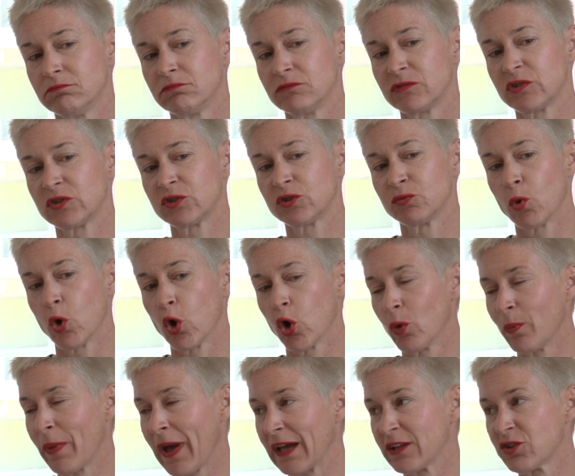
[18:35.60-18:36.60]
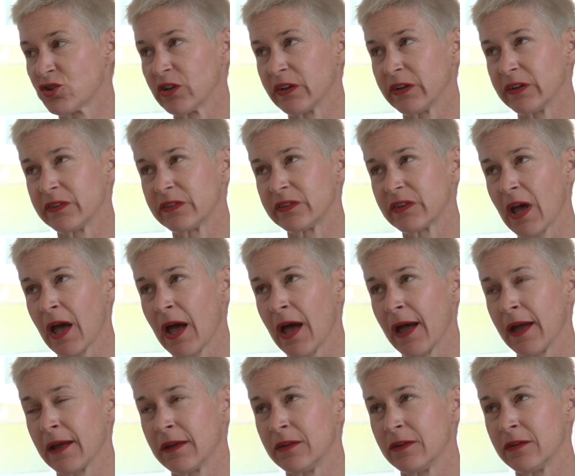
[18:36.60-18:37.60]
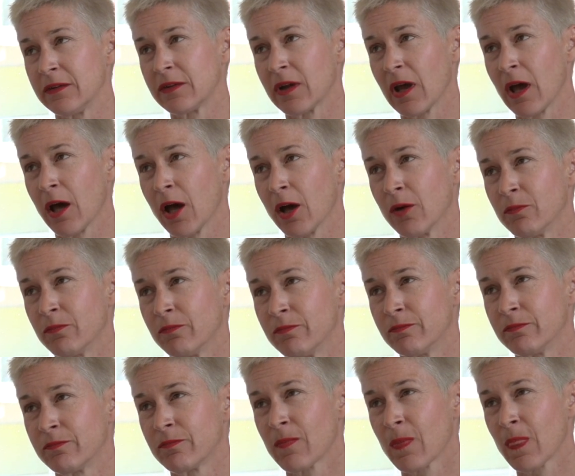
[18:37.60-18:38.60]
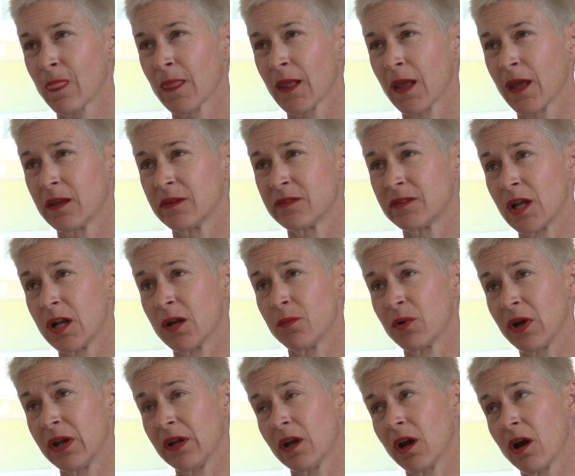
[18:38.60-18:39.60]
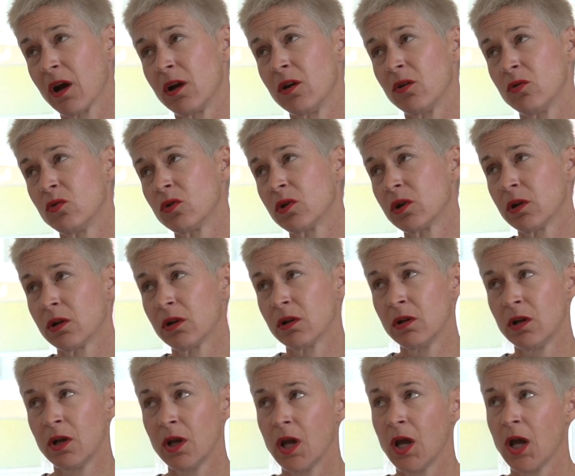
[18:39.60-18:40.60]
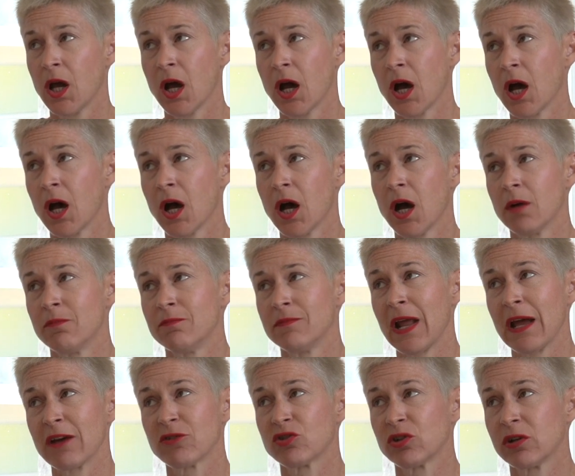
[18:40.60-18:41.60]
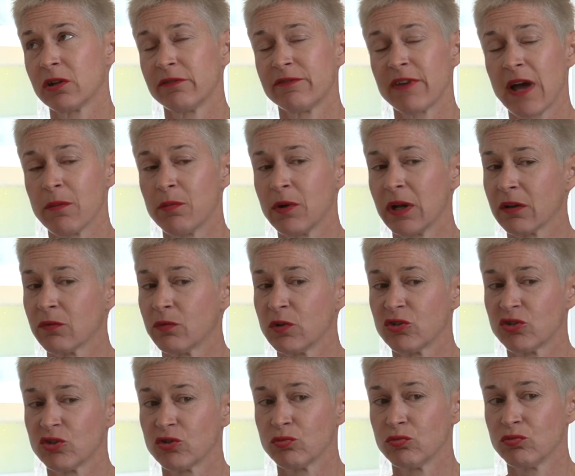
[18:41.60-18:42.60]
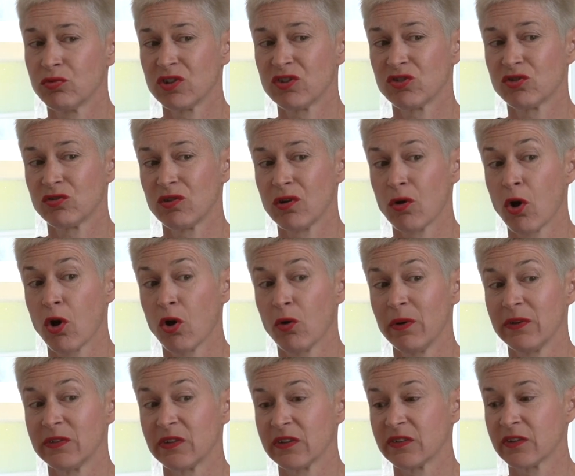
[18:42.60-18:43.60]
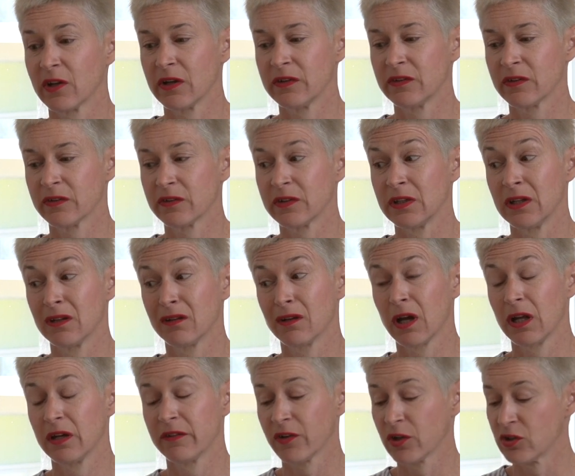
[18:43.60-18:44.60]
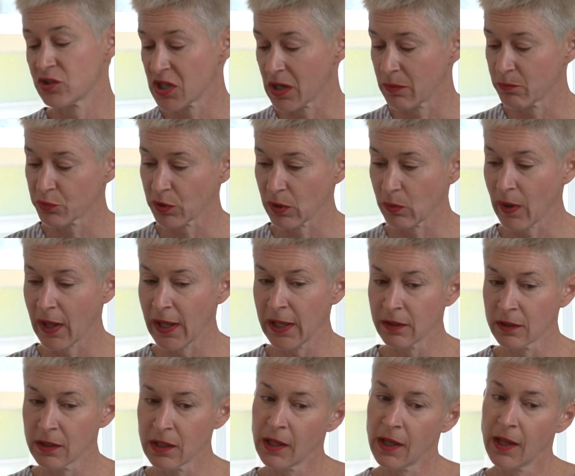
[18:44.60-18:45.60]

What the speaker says: small batches, and celebrating our local national fabric, which always excites us in a kind of contemporary way.